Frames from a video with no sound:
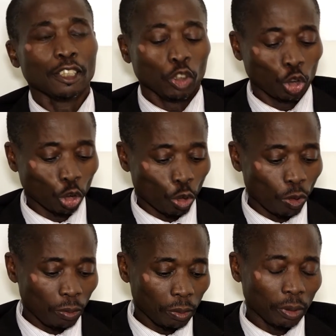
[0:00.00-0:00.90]

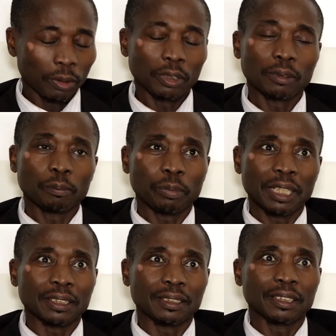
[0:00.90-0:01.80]
So,
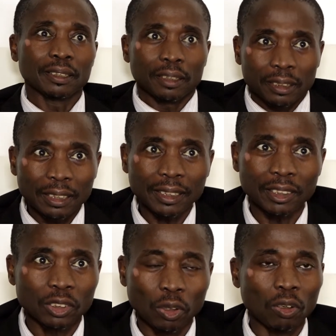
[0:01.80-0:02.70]
but this
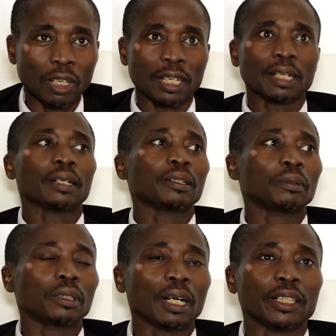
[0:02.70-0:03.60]
is no longer
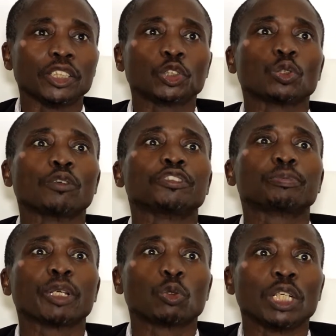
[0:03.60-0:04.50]
an issue of
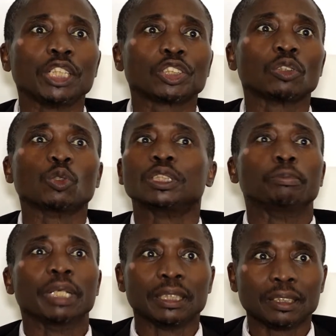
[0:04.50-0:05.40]
speculation or
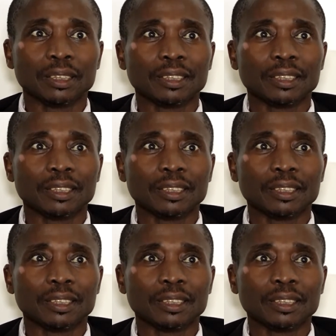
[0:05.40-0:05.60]
debate.